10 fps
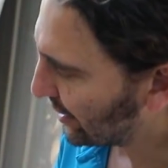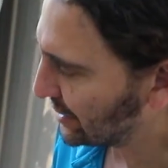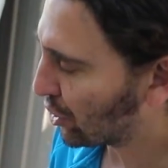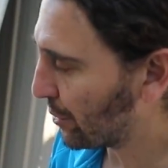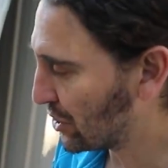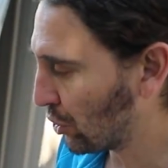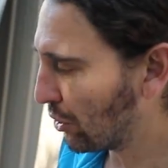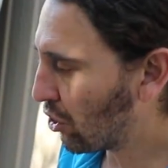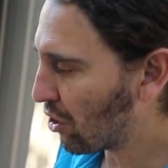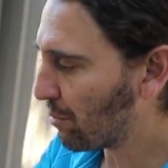it's not going to be too
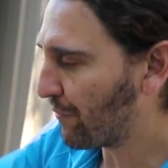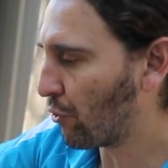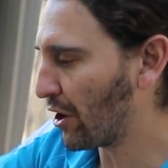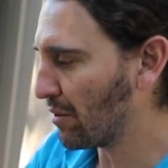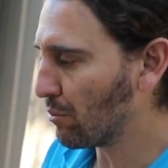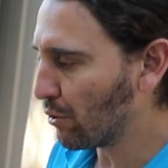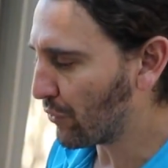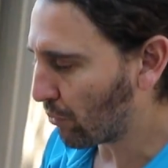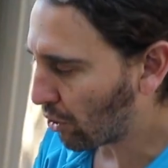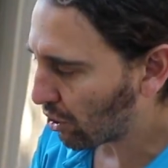long before I can move
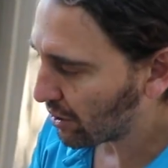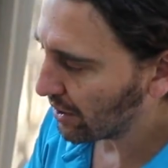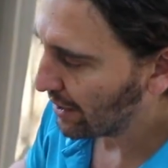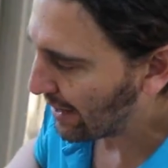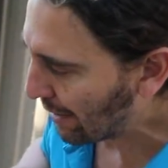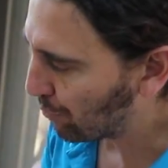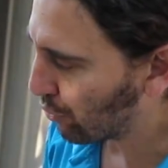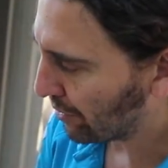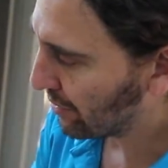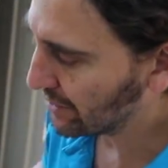the rock and
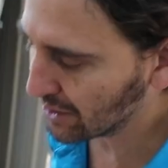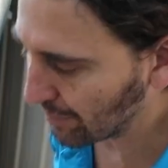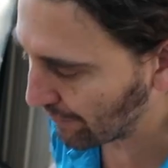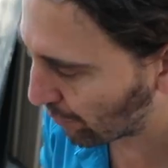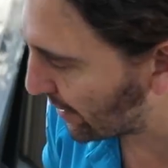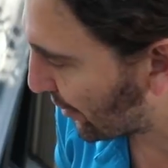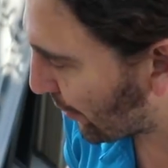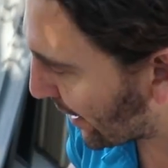put some in from the other